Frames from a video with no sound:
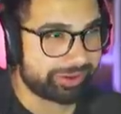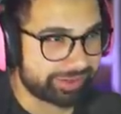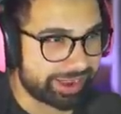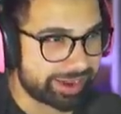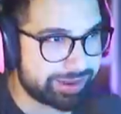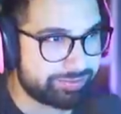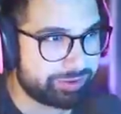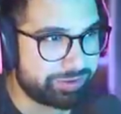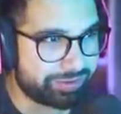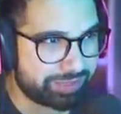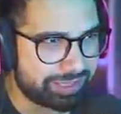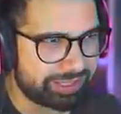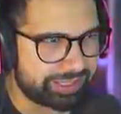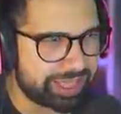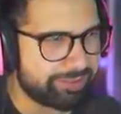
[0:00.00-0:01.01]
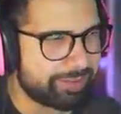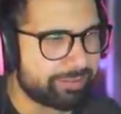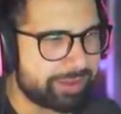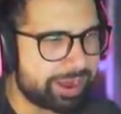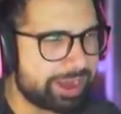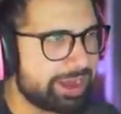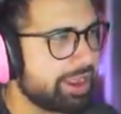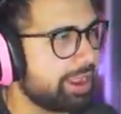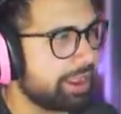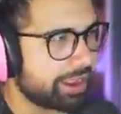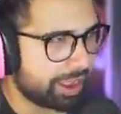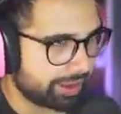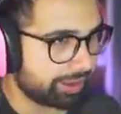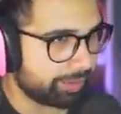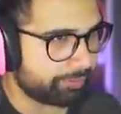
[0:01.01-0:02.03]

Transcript: excited, but just keep in mind, I'm going